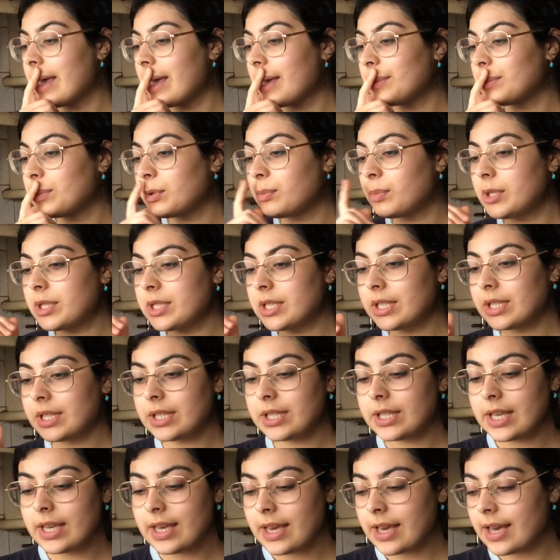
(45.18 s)
So basically,
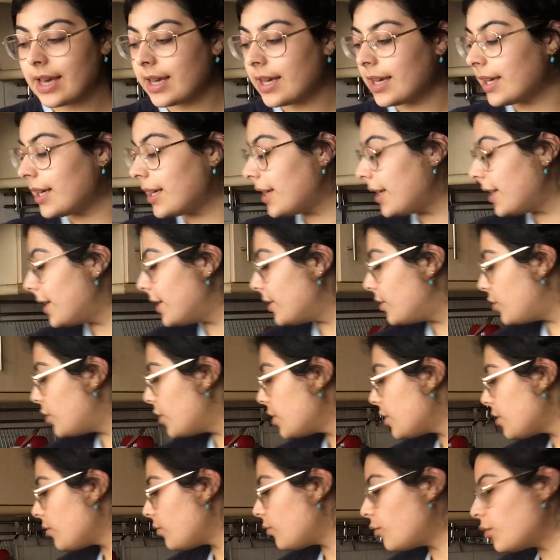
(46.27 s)
yeah, I just
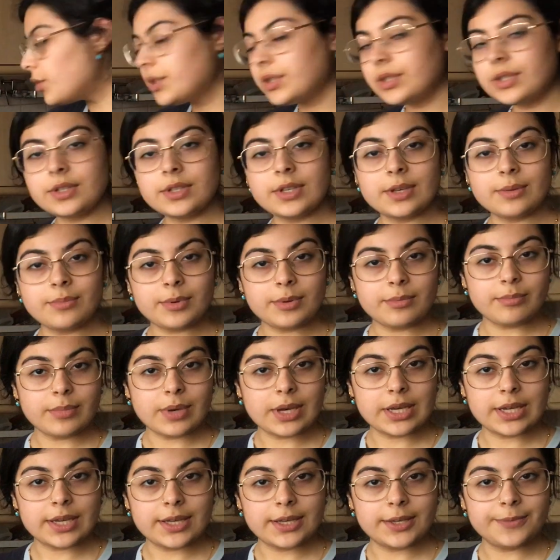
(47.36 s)
roasted up
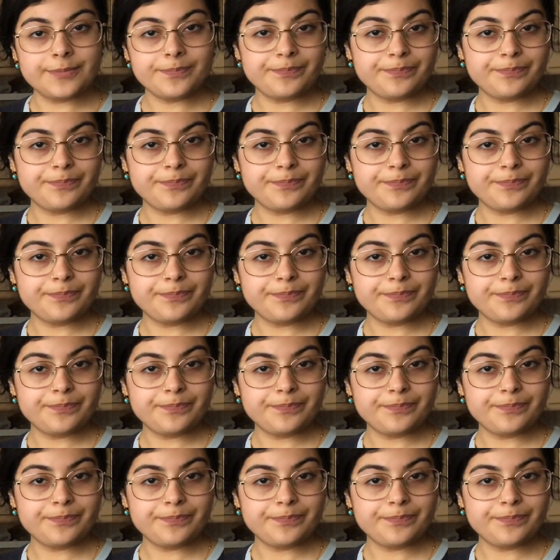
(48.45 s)
my